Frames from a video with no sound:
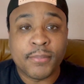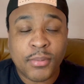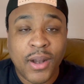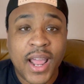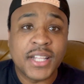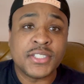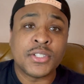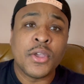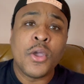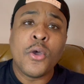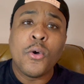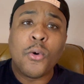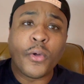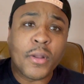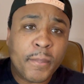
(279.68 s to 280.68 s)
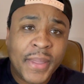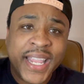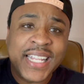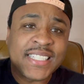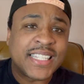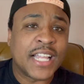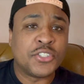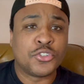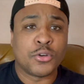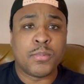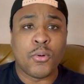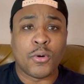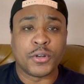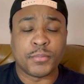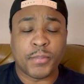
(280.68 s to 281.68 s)
price on a piece that you're
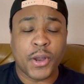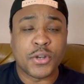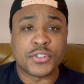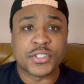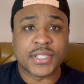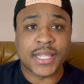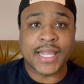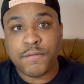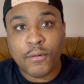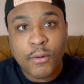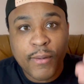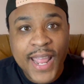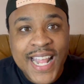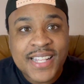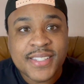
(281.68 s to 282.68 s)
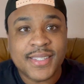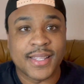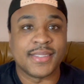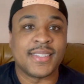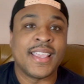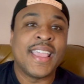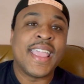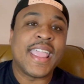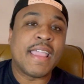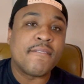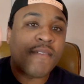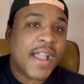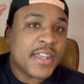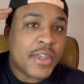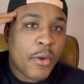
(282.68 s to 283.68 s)
purchasing. For instance,
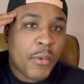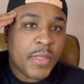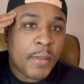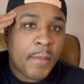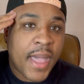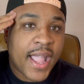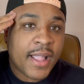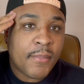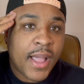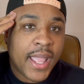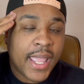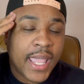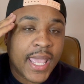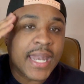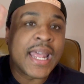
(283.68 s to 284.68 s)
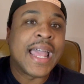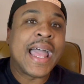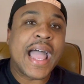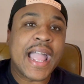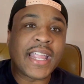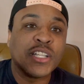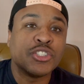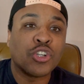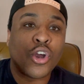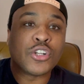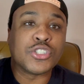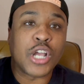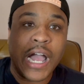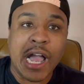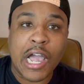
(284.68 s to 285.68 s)
if I know in the back of my head I can charge
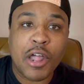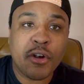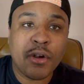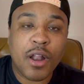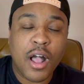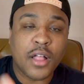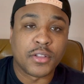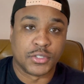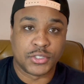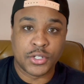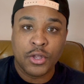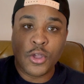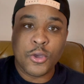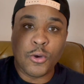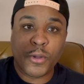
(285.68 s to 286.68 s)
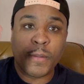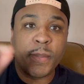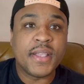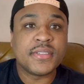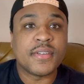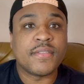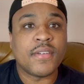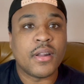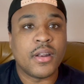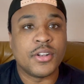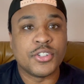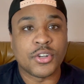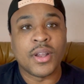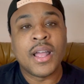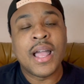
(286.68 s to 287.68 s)
$100 on a piece of furniture,